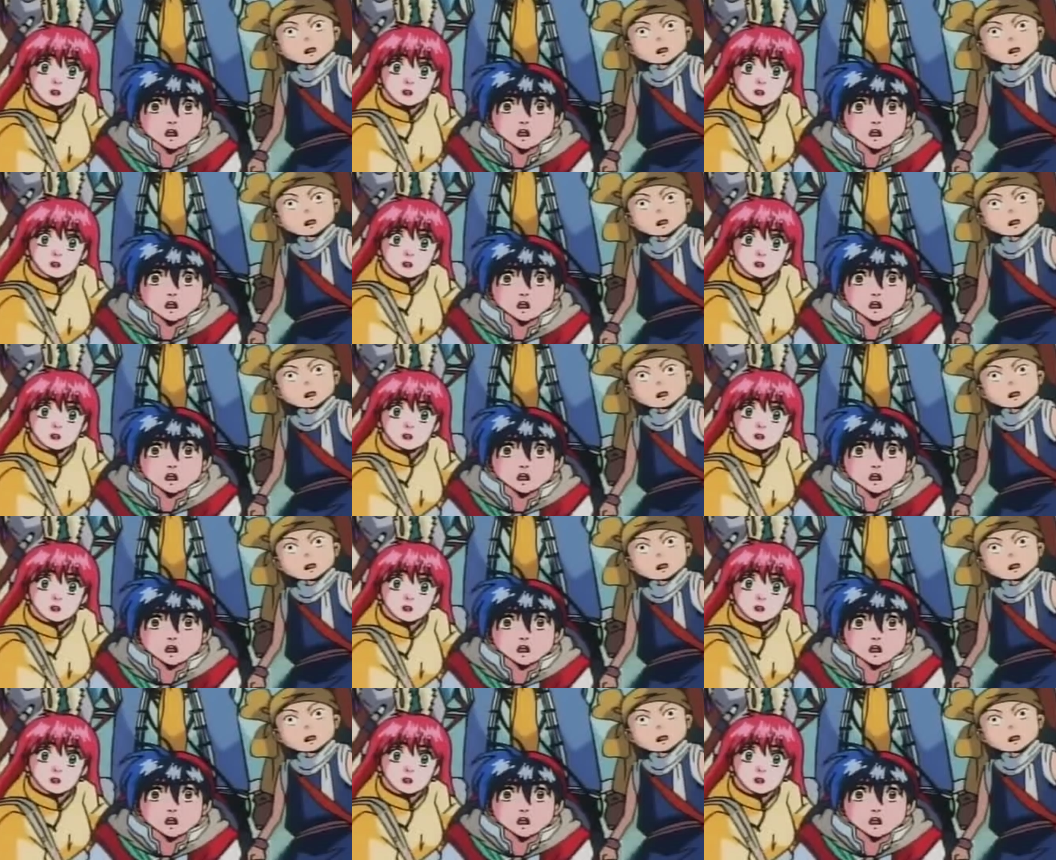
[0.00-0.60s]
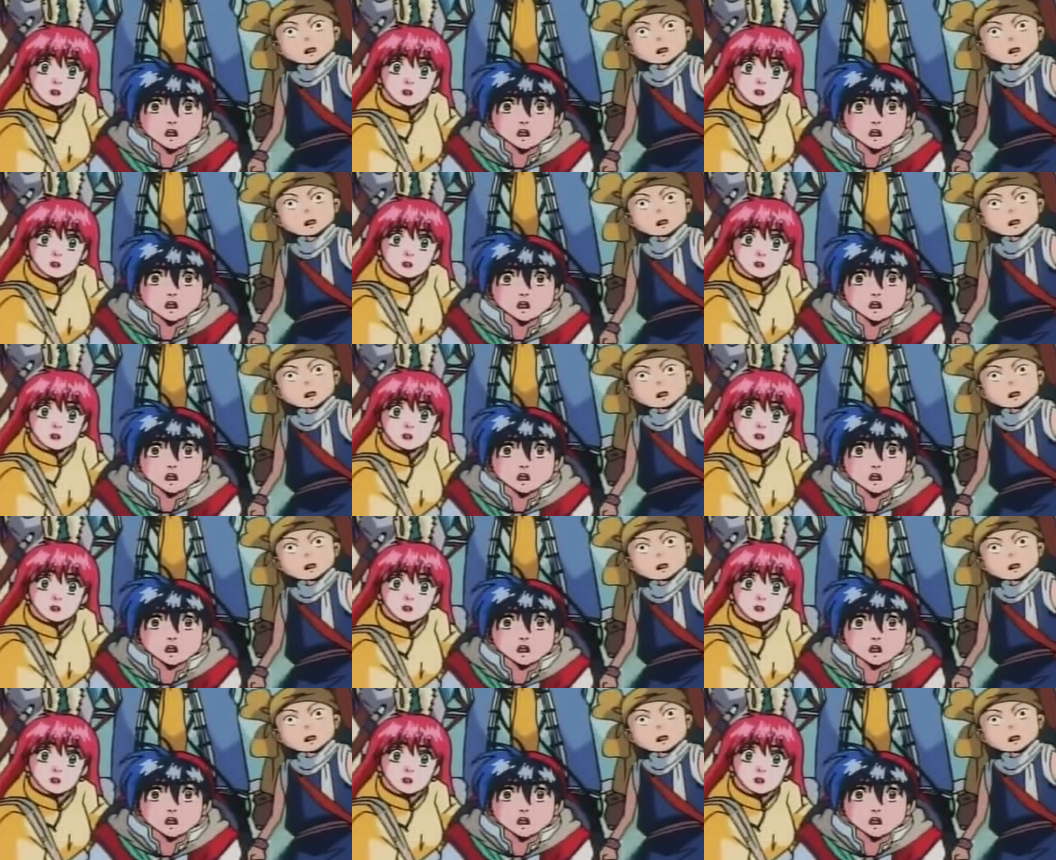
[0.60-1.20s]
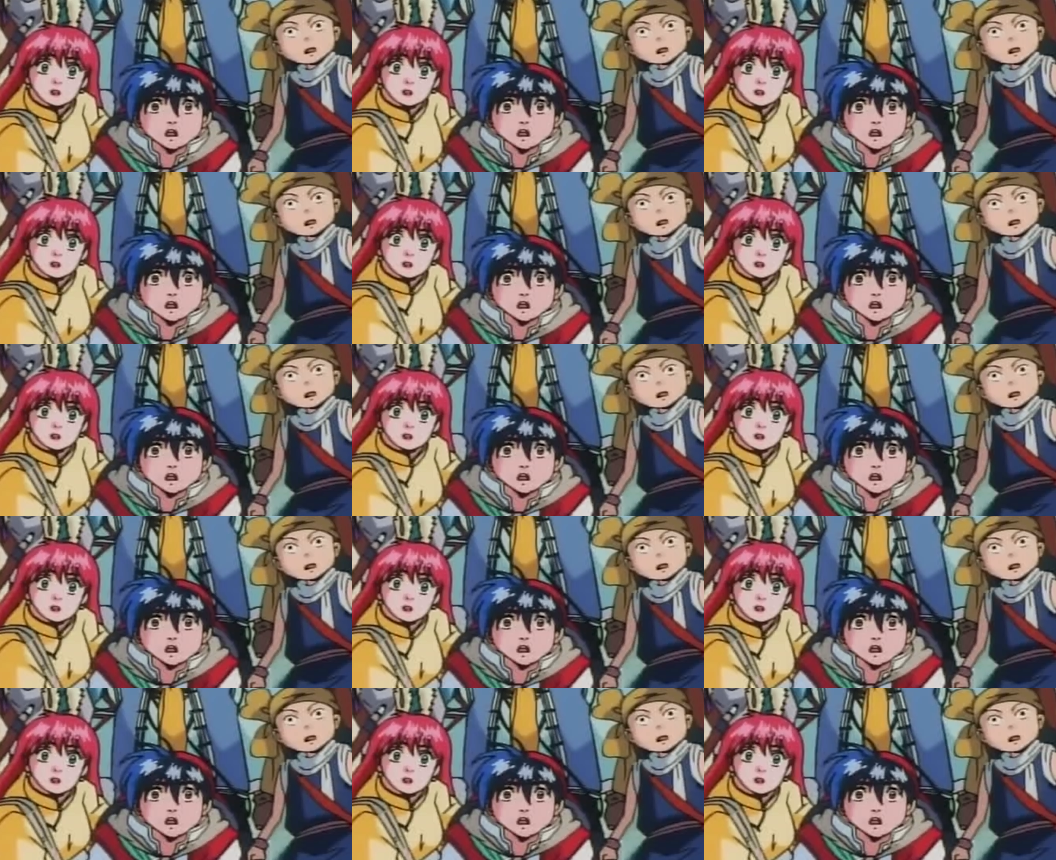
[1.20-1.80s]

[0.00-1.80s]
(silence)